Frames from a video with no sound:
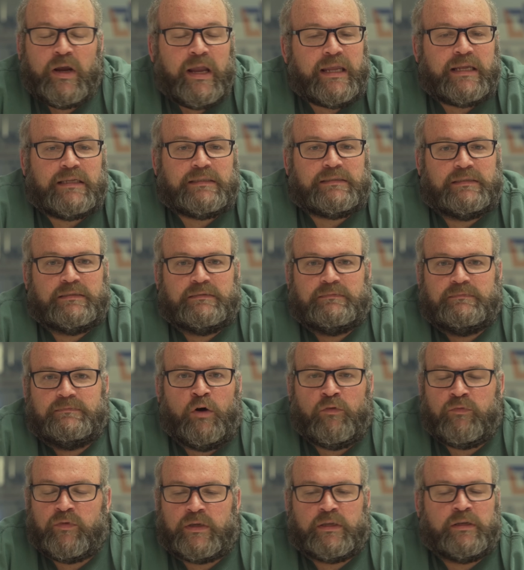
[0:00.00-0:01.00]
Great,
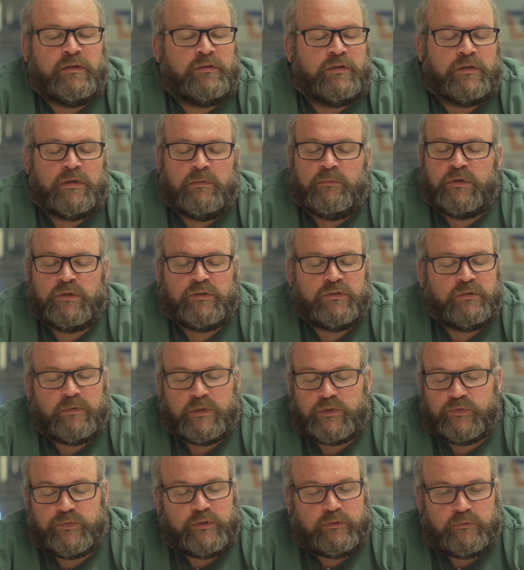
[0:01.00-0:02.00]
overkill, you're gonna burn too
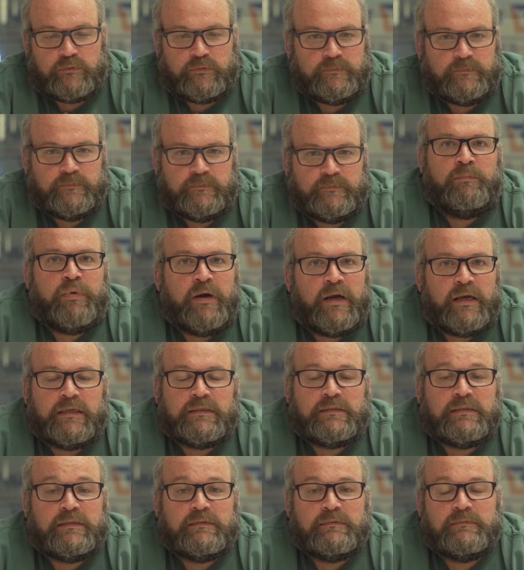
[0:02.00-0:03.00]
much fuel.
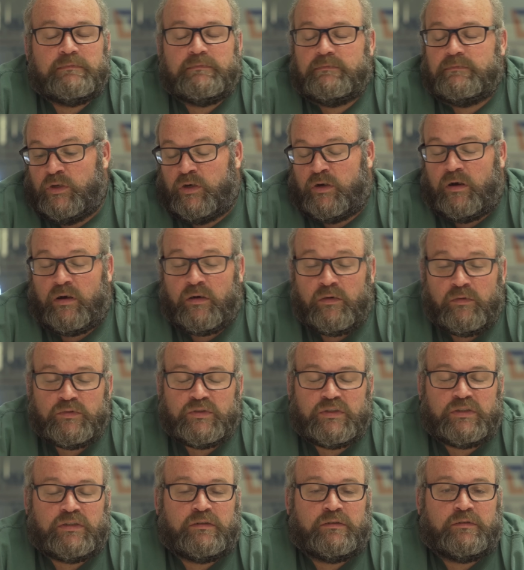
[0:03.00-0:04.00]
But you're
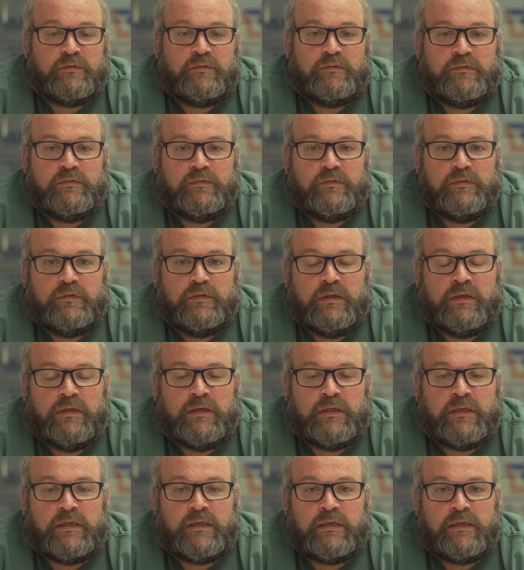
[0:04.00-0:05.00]
also
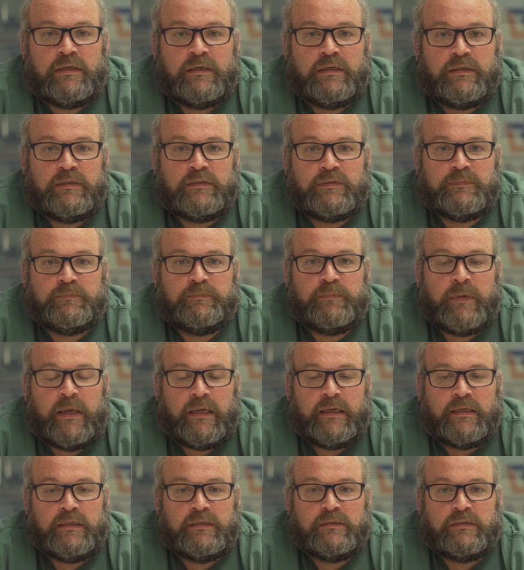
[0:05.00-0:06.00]
gonna
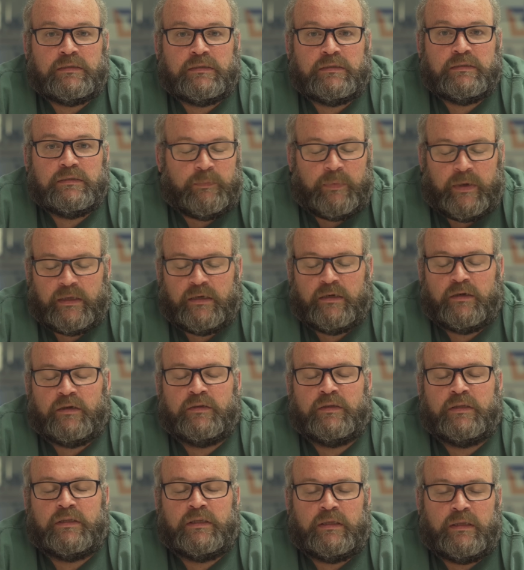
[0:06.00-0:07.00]
spend, depending
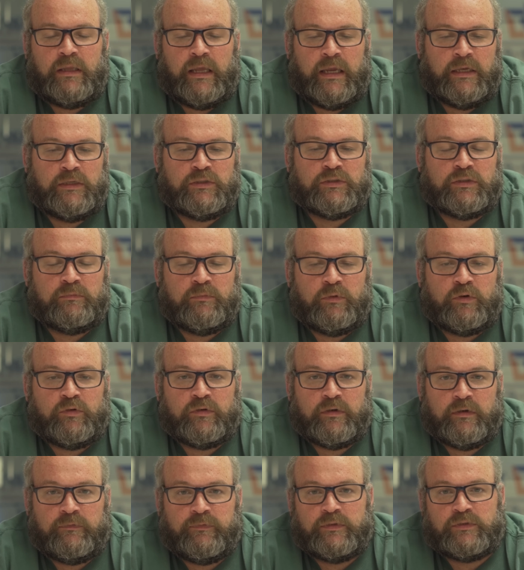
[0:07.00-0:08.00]
on the age of the
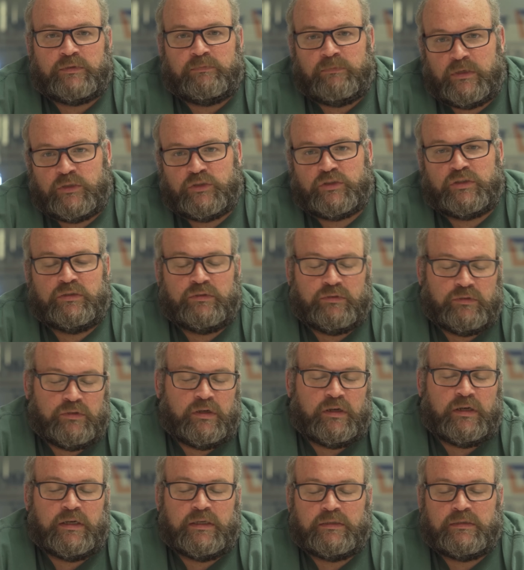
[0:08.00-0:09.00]
motor, if it's emissioned or
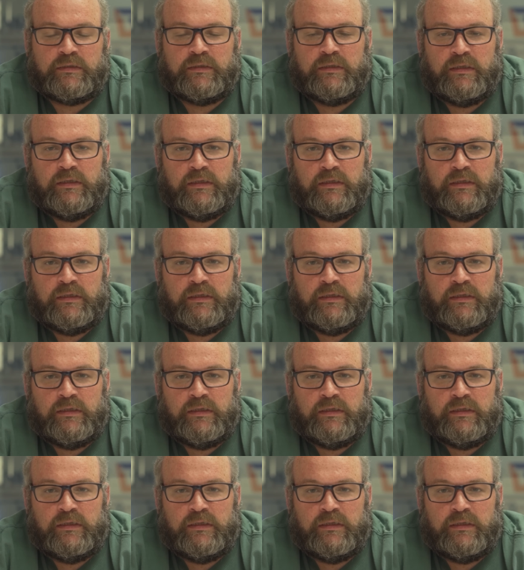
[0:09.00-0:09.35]
not.